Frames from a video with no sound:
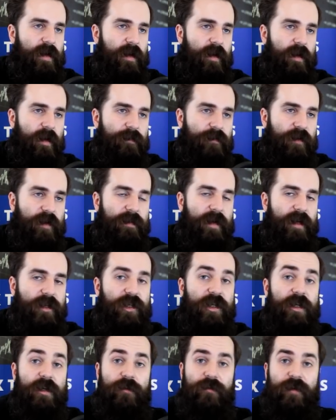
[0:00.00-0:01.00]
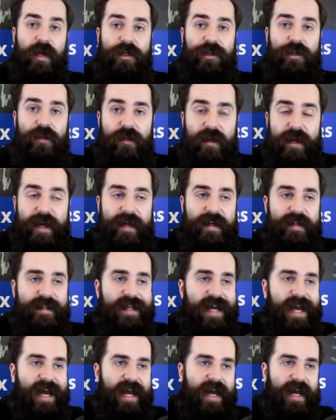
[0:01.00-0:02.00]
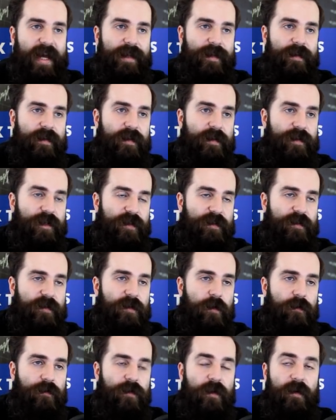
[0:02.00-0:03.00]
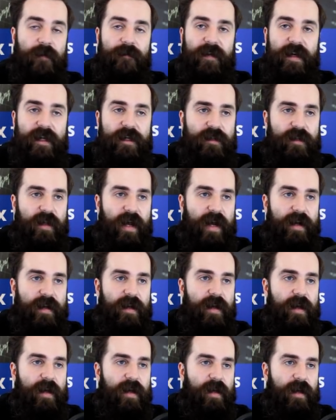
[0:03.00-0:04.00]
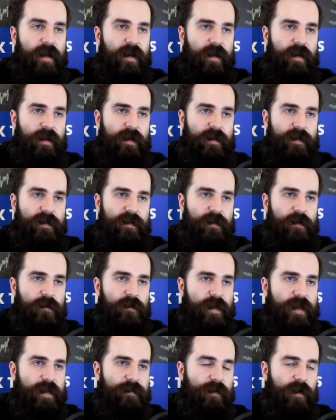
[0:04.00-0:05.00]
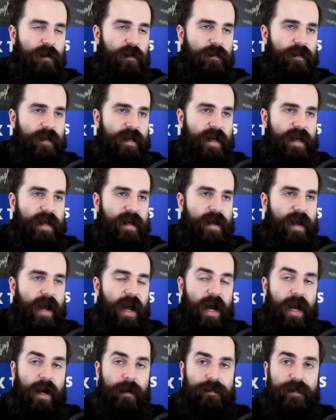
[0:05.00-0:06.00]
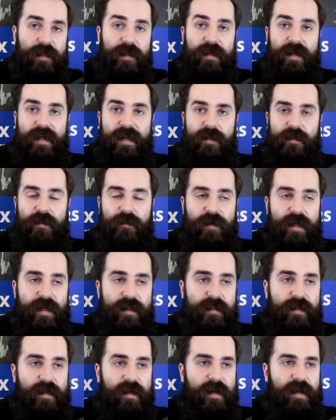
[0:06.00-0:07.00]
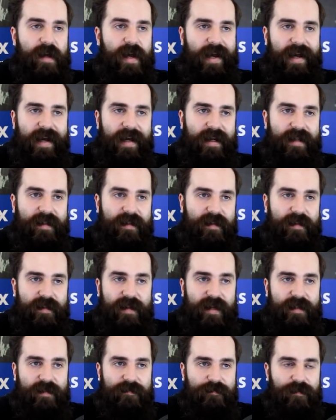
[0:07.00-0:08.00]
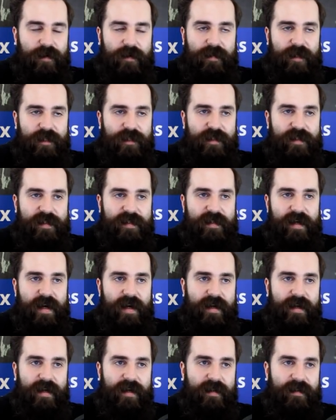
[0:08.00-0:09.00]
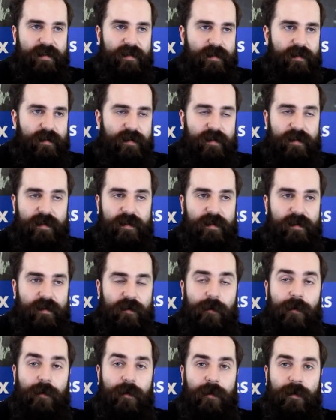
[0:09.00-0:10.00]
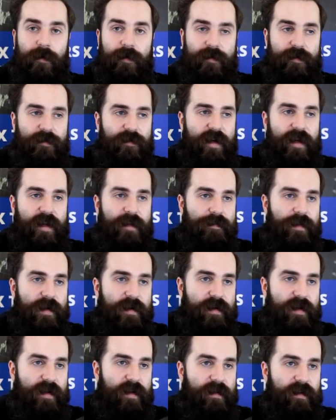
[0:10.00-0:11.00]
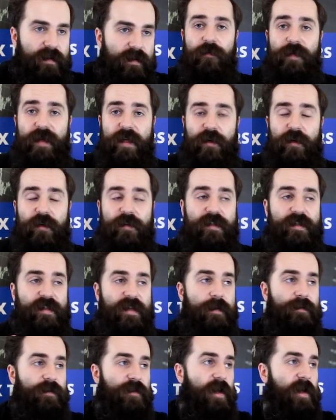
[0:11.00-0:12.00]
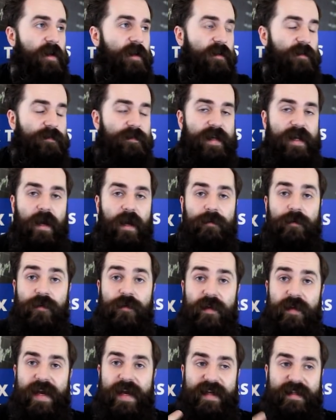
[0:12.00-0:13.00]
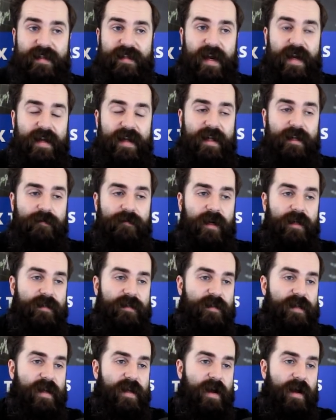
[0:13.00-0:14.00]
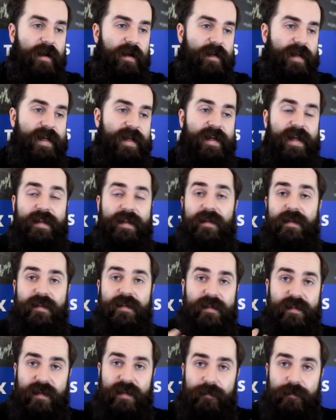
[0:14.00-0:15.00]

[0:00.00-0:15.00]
pretty much rush things and to just go to the finish line. So he probably upped his risk, and that pretty much decided the whole trading period. So because some traders become really excited once they are in at least some